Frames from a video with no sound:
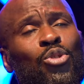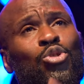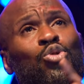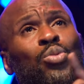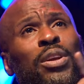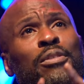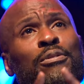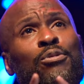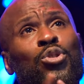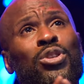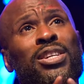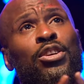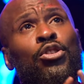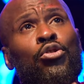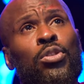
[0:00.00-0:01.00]
no,
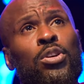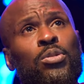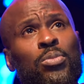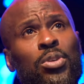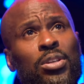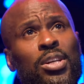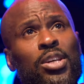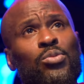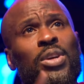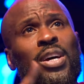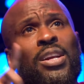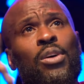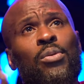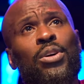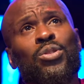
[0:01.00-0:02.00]
2014 Christmas, that's when
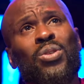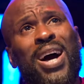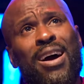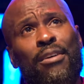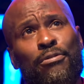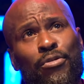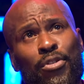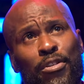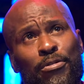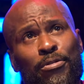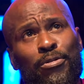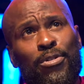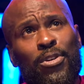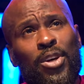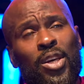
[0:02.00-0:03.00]
I now went to Afrif
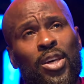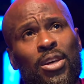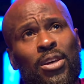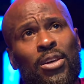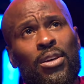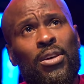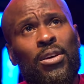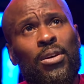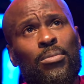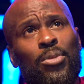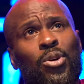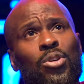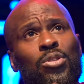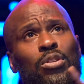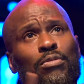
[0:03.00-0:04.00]

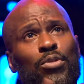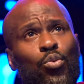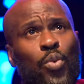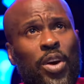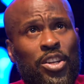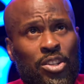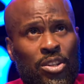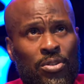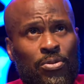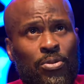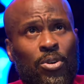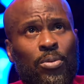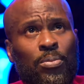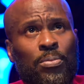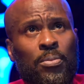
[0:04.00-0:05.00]
because of the Wages
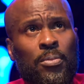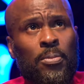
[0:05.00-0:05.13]
film.